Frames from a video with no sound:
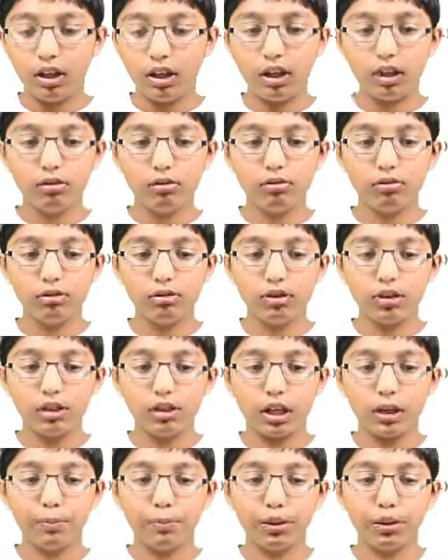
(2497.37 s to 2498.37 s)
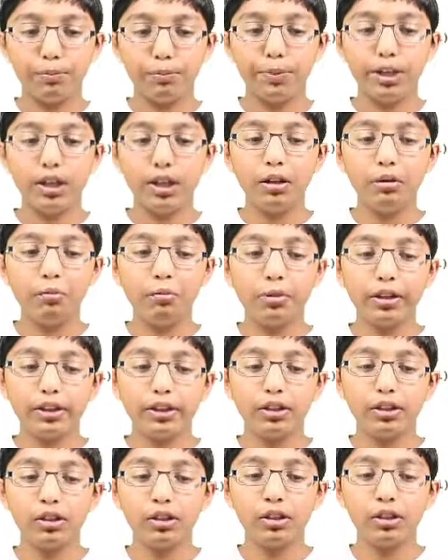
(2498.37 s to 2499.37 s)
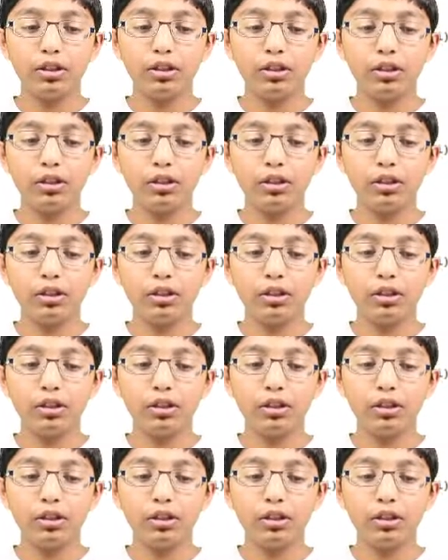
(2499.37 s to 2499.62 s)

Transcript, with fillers: equals capital B button,